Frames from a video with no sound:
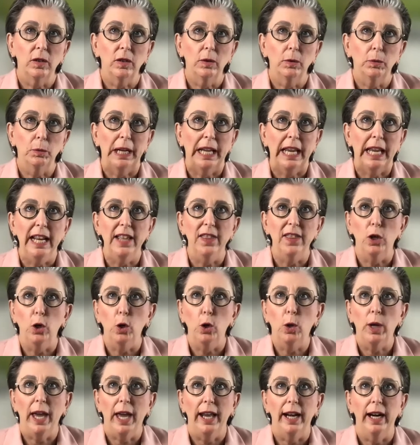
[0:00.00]
we can either
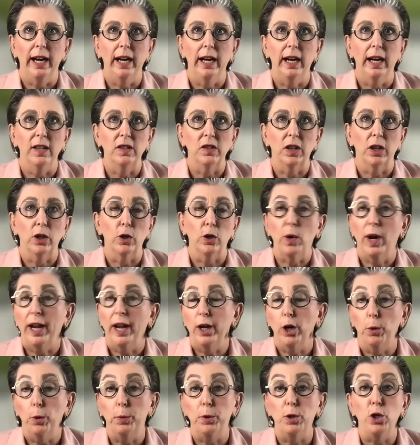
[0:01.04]
look at it as a great
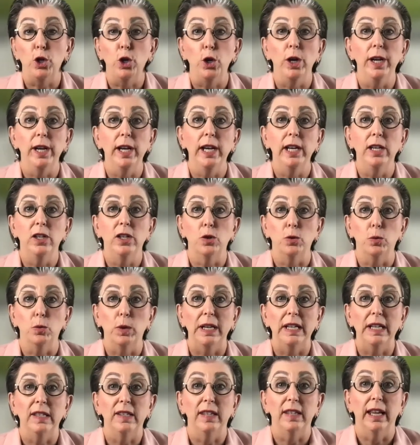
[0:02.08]
opportunity to
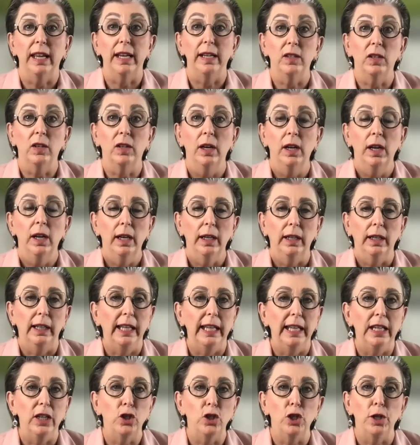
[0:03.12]
reset
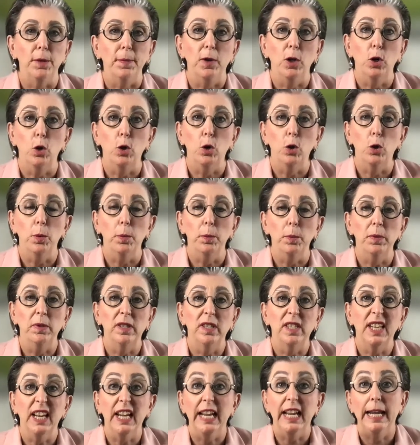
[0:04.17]
leadership norms,
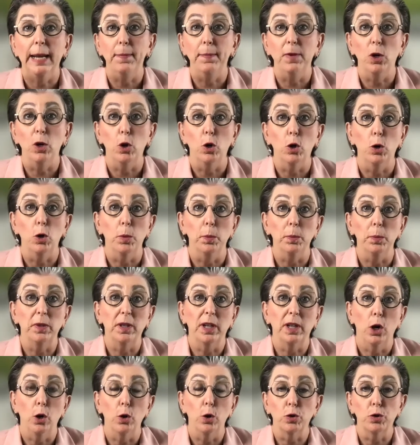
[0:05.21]
team norms,
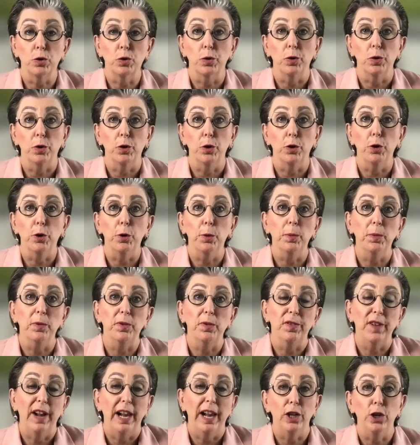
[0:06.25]
cultural norms,
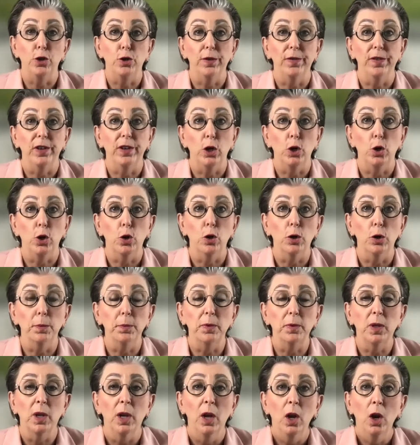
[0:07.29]
value-driven
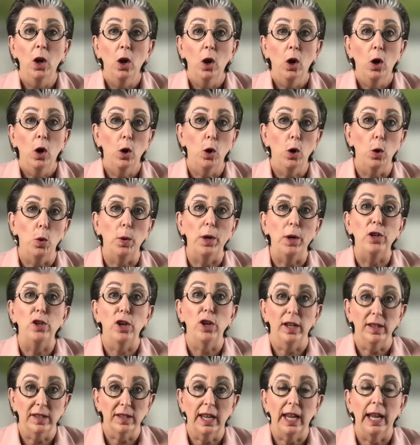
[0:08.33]
norms, or we
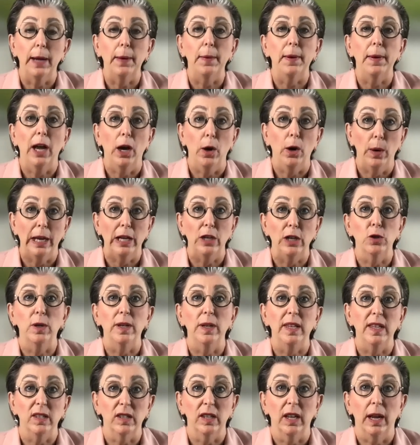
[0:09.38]
just keep going doing
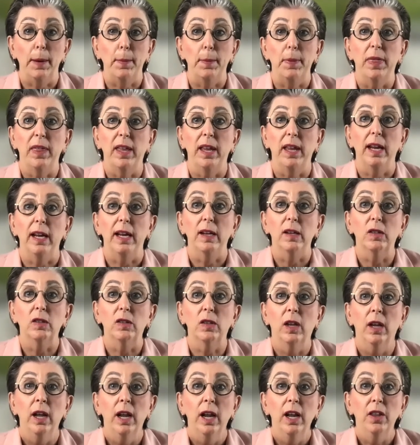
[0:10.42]
the same things.
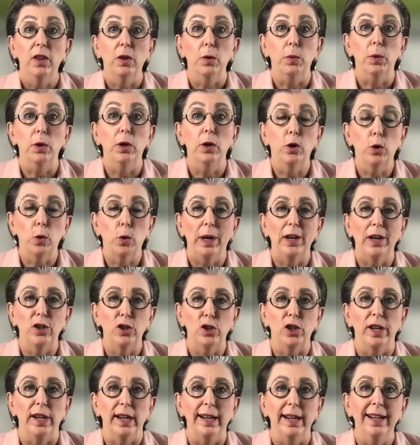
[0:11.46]
The real
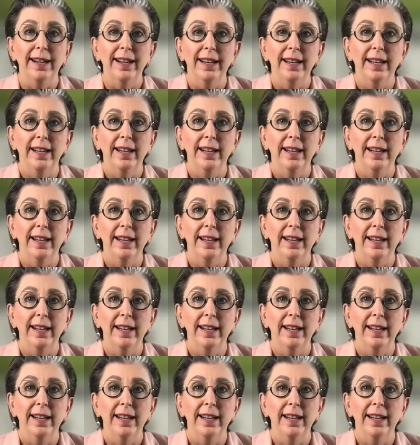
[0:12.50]
question